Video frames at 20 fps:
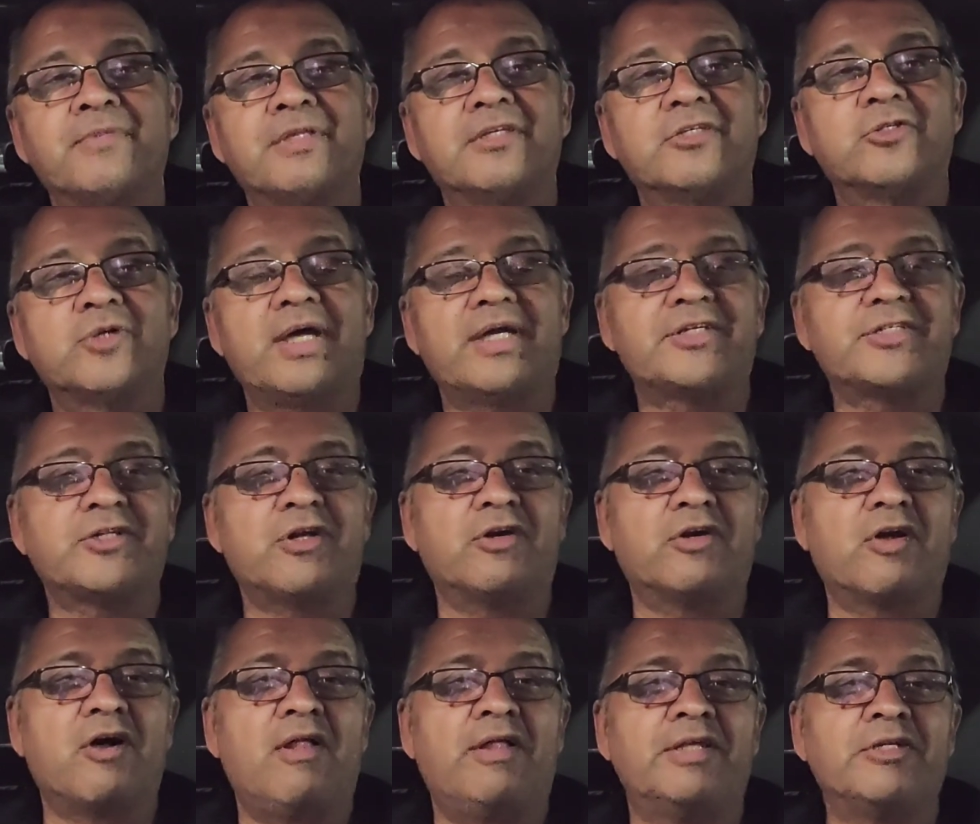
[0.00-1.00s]
so I can start
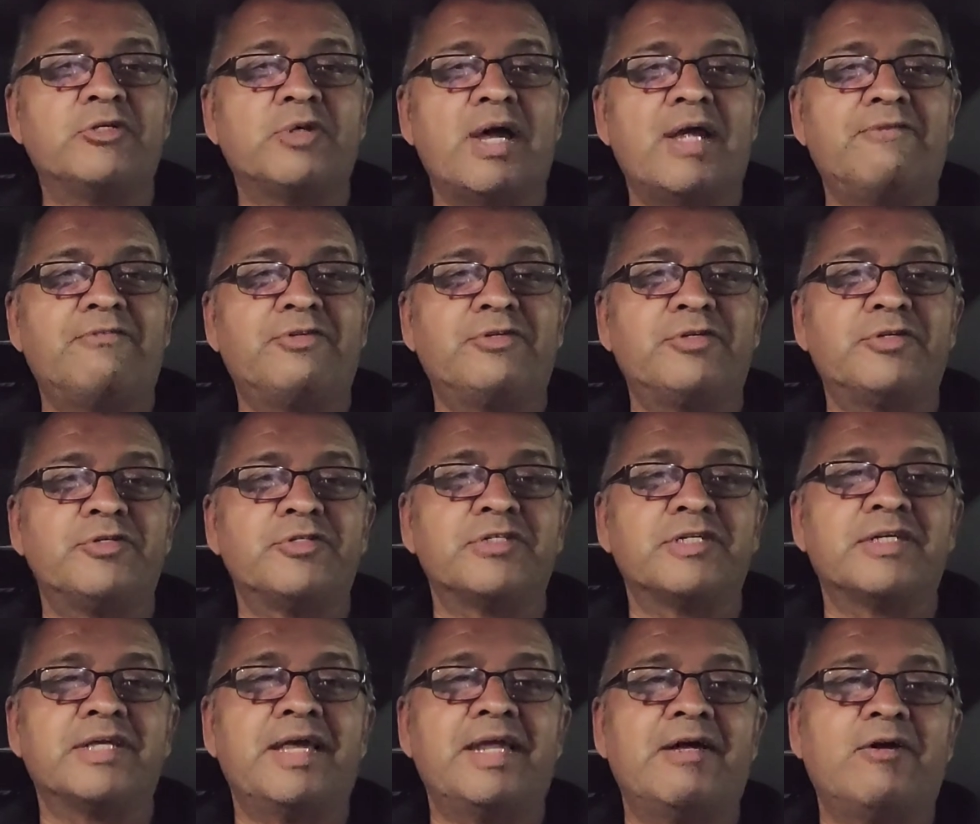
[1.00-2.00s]
calling drivers
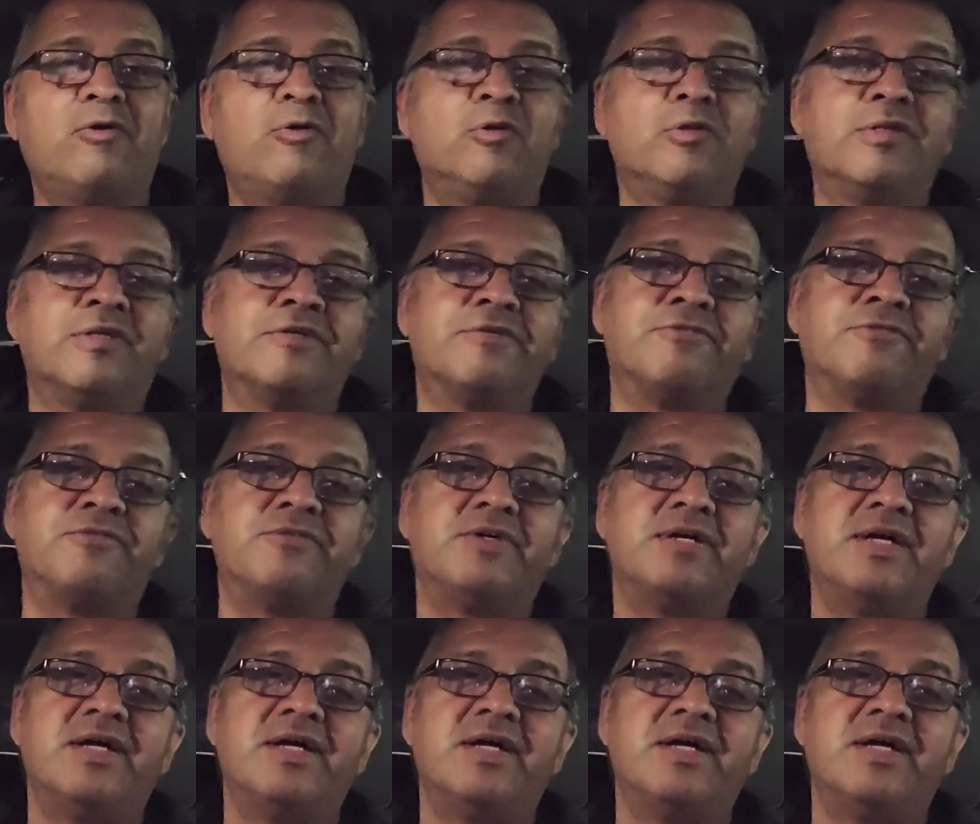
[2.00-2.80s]
and get a hold of